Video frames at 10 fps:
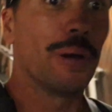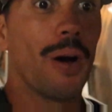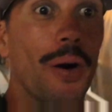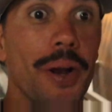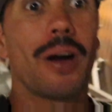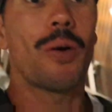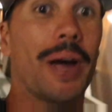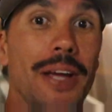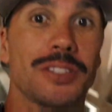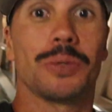but on our
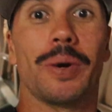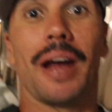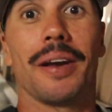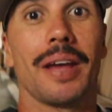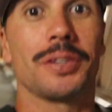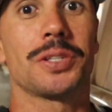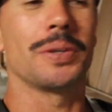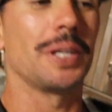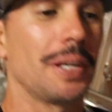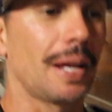way to another
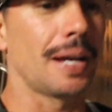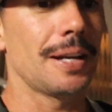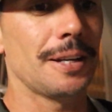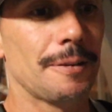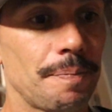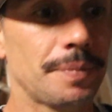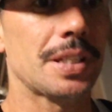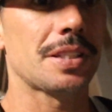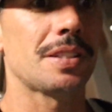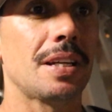joint
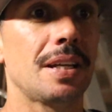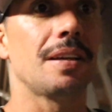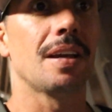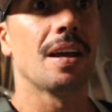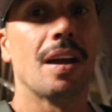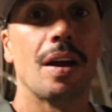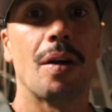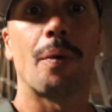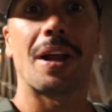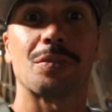to see
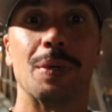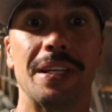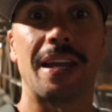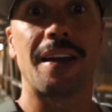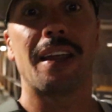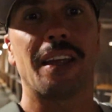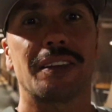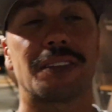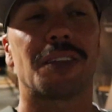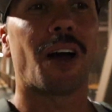what else we can get
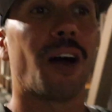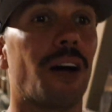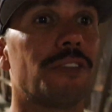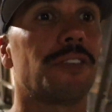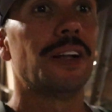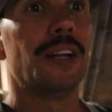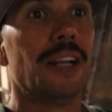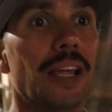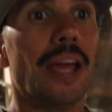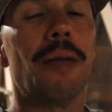next.
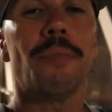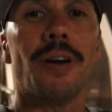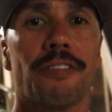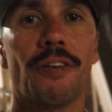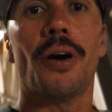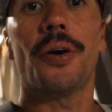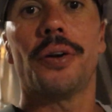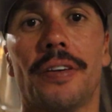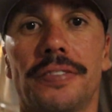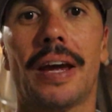In my phone,
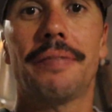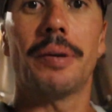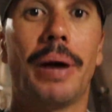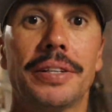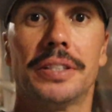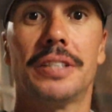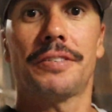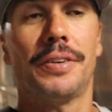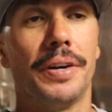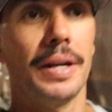I've saved a bunch of
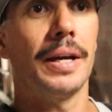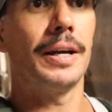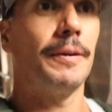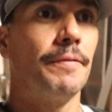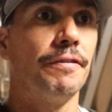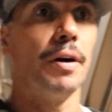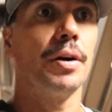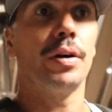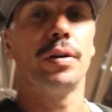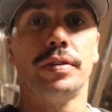different
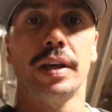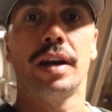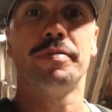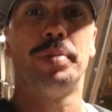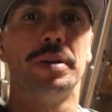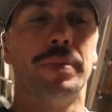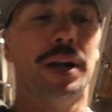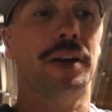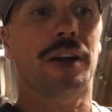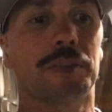photos and I've put them
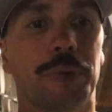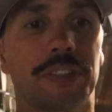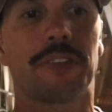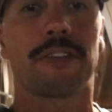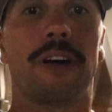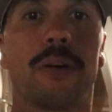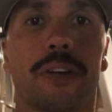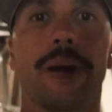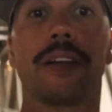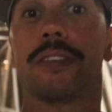under a specific folder
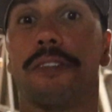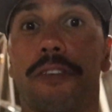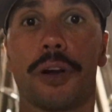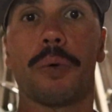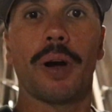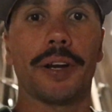about some photo